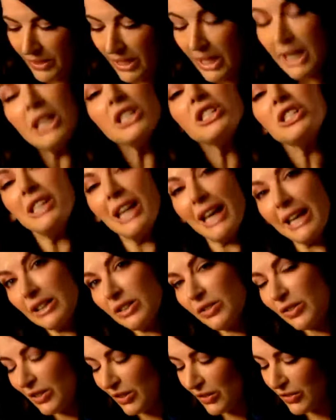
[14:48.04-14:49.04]
Each
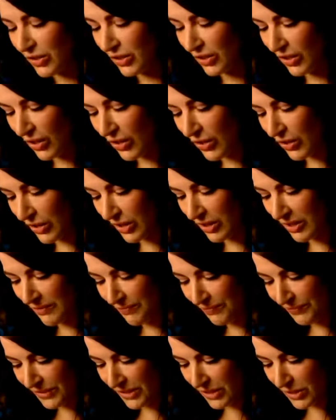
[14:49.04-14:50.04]
ladleful of stock
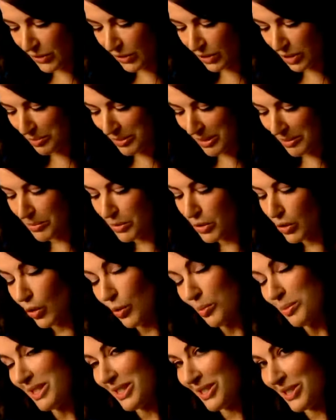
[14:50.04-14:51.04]
has got to be
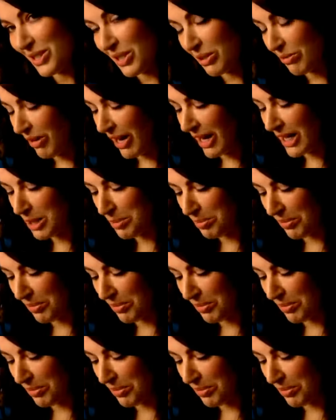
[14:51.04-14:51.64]
absorbed into the rice